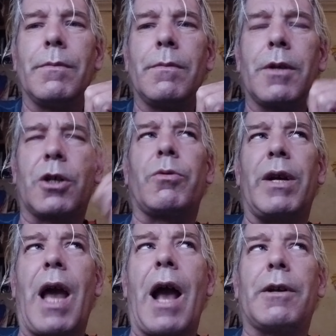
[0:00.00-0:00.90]
The
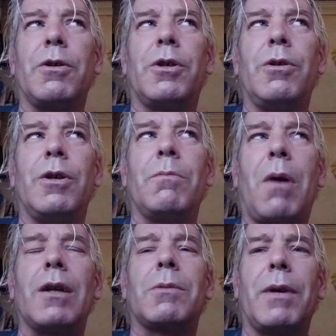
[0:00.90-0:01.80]
Screen Actors Union
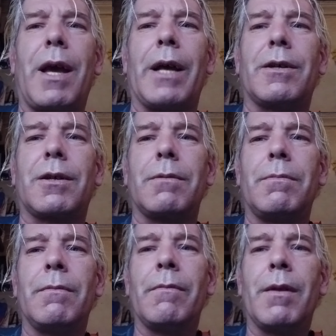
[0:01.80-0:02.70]
possibly has
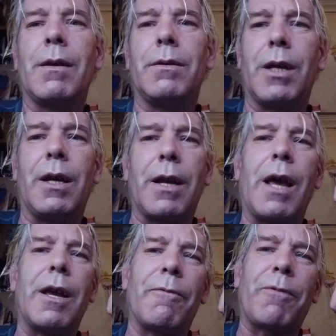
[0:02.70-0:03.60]

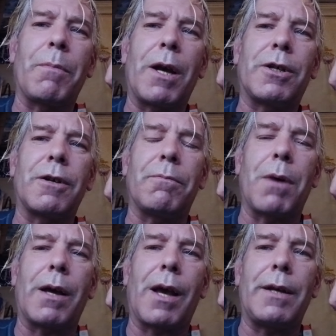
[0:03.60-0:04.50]
DNA information of
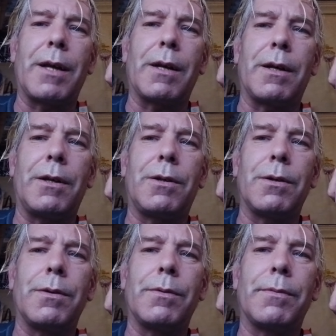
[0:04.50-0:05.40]
my identity
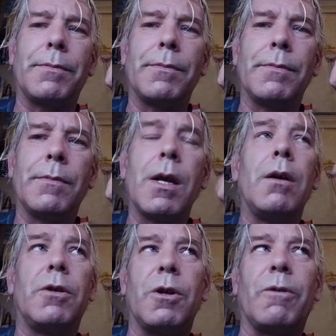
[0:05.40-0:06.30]
too.
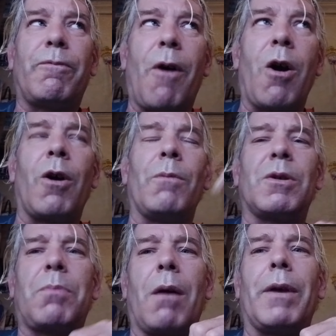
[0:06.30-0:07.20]
Duke
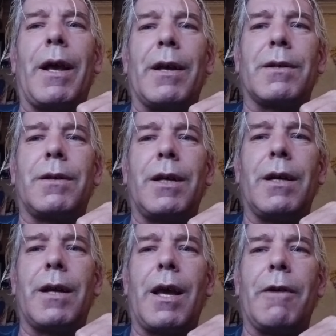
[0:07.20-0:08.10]
Farms probably has
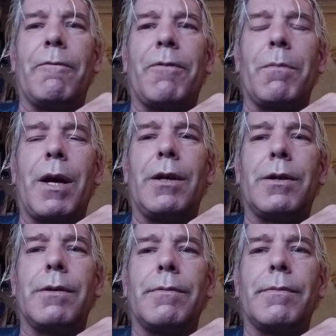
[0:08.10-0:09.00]
DNA
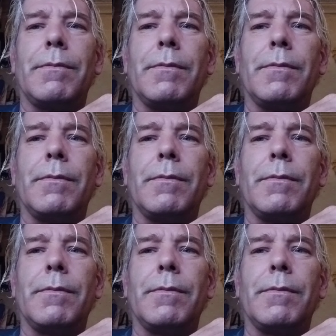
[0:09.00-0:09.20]
information.